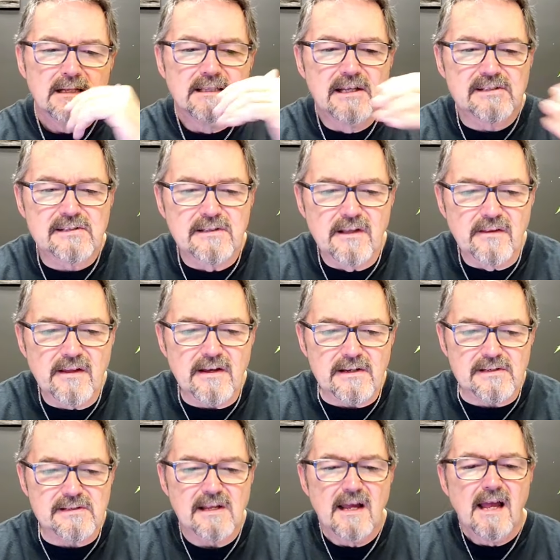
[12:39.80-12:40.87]
Listen to
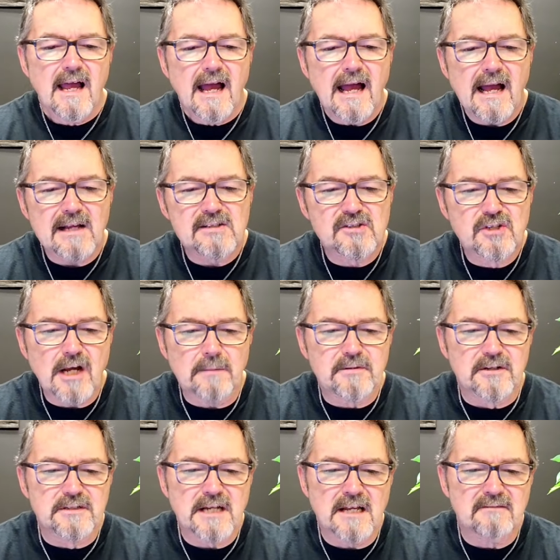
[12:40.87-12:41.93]
this, Acts
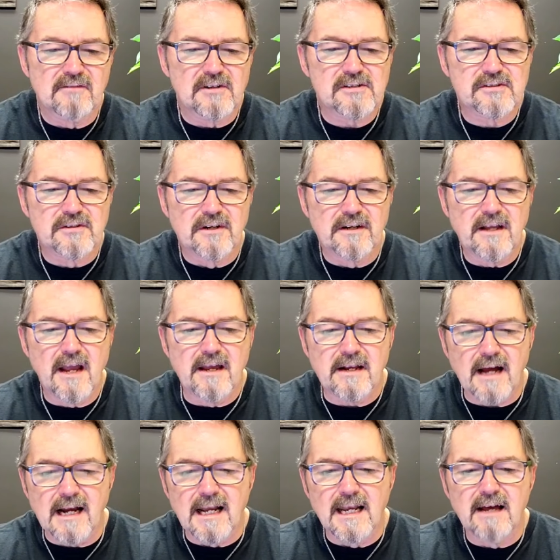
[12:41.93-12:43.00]
chapter 10, verse 38,
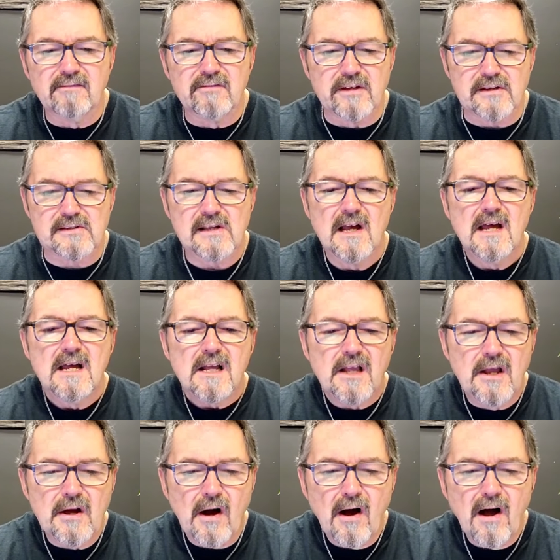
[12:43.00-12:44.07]
I love this.
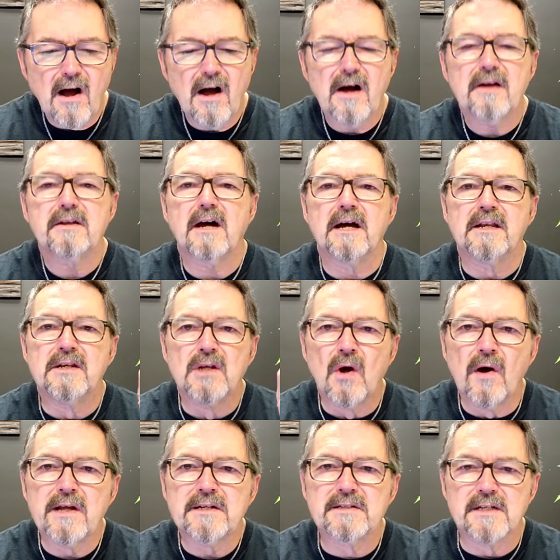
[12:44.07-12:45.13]
God
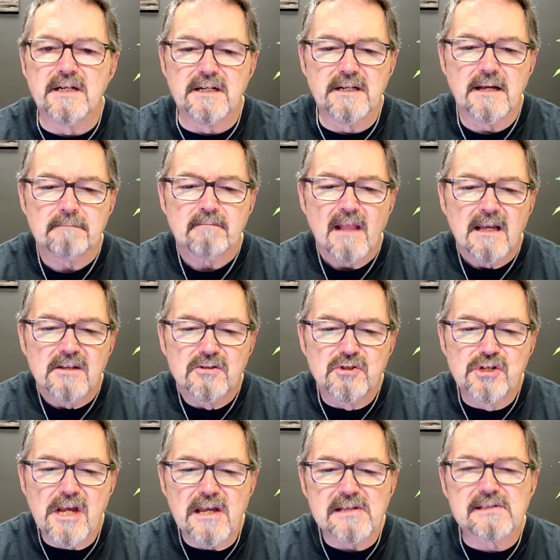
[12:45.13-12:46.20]
anointed
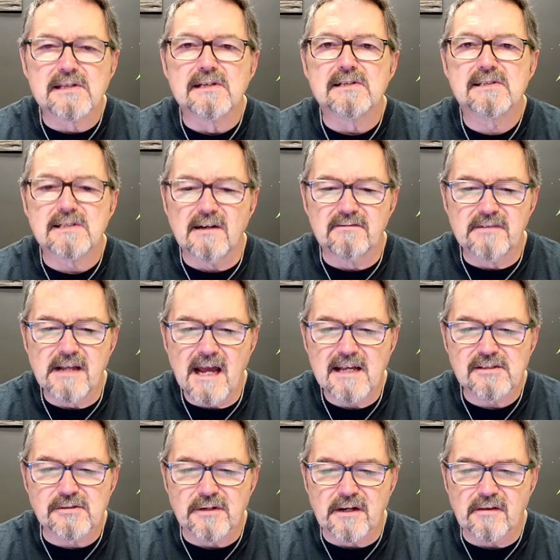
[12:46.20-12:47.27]
Jesus of
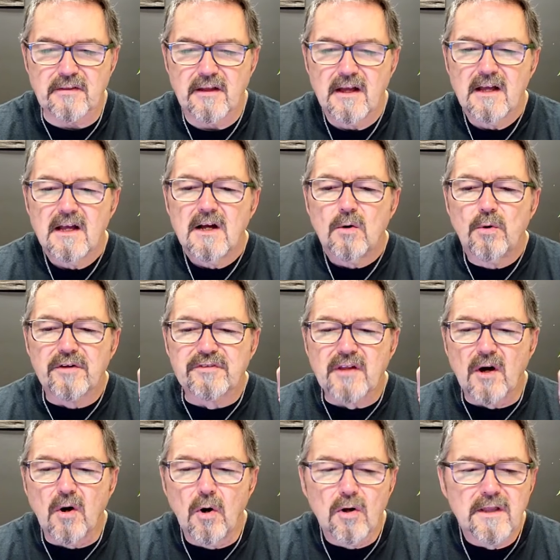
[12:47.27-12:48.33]
Nazareth with
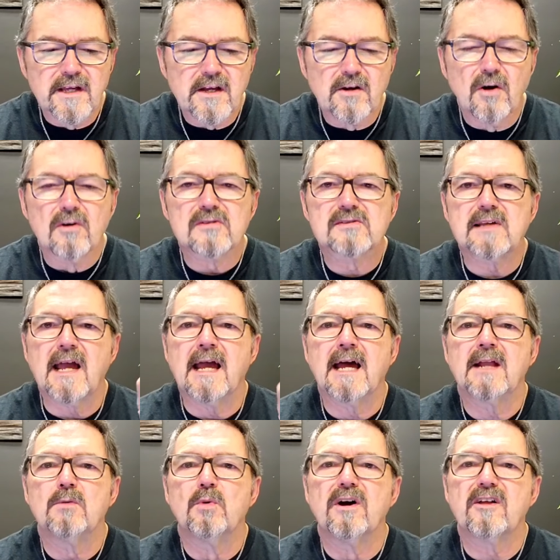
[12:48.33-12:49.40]
the Holy Ghost
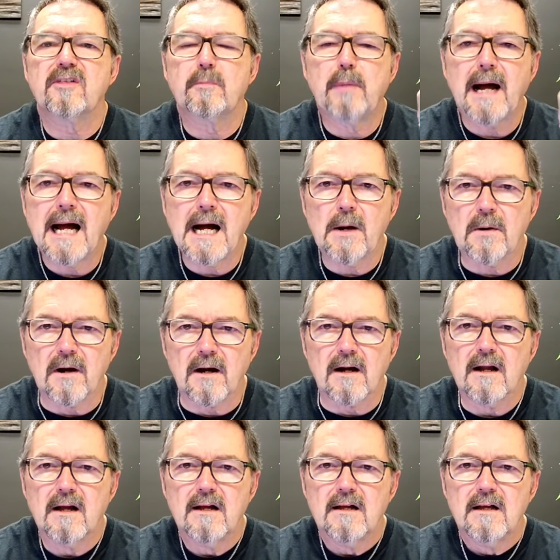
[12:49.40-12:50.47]
and with
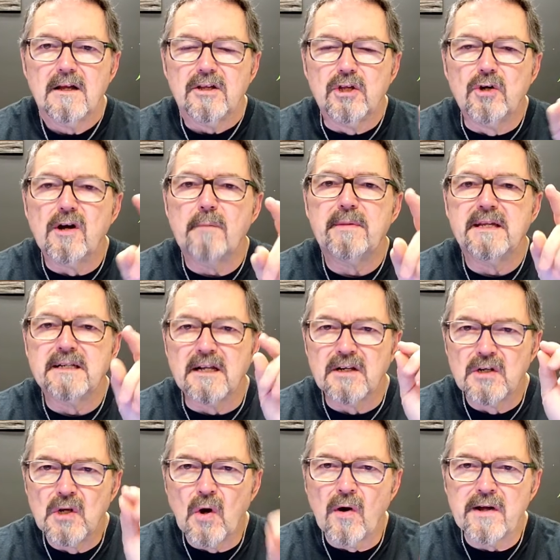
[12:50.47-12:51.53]
power. You have been
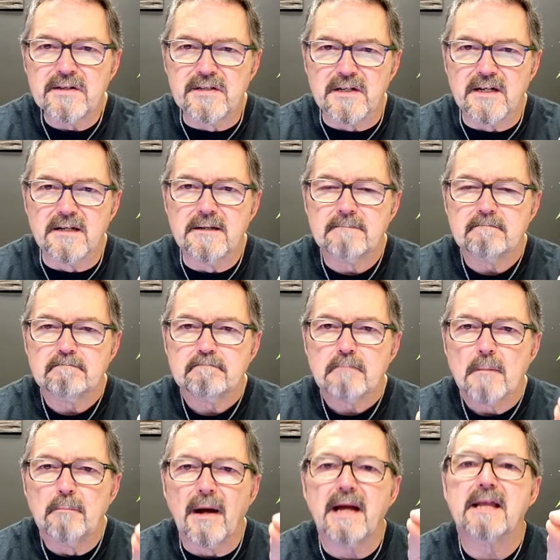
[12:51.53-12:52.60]
anointed
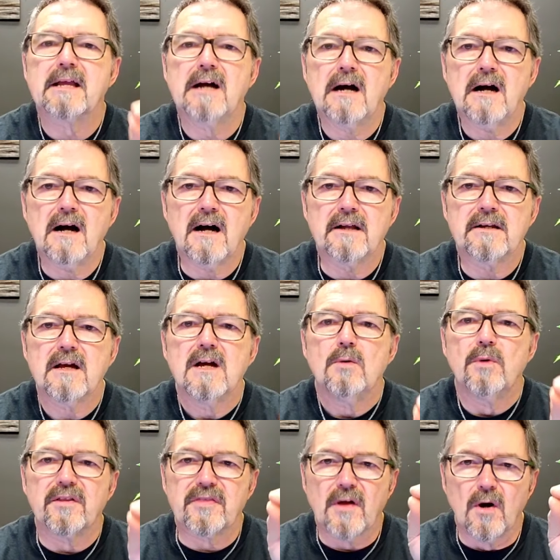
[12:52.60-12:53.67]
by God
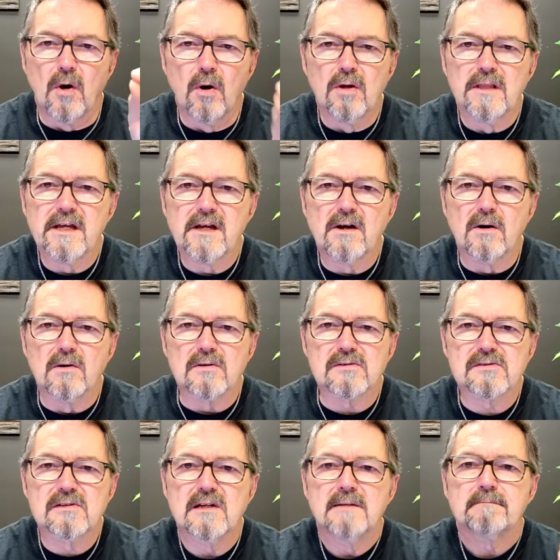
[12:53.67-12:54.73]
with the Holy
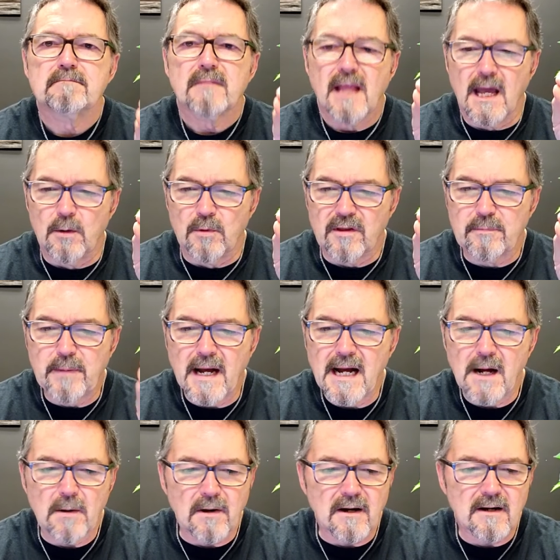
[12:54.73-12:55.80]
Ghost and with
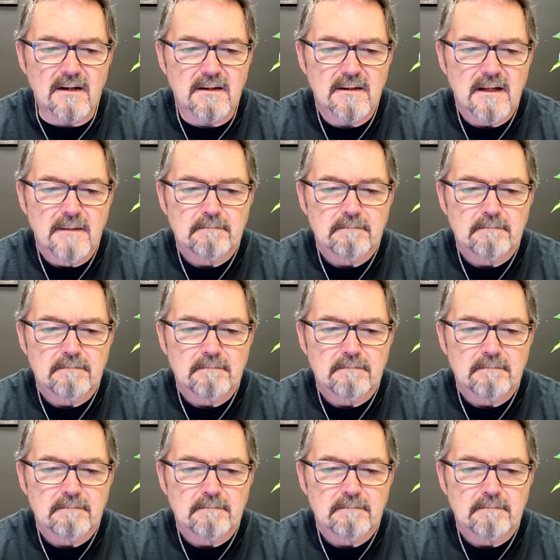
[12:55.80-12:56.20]
power.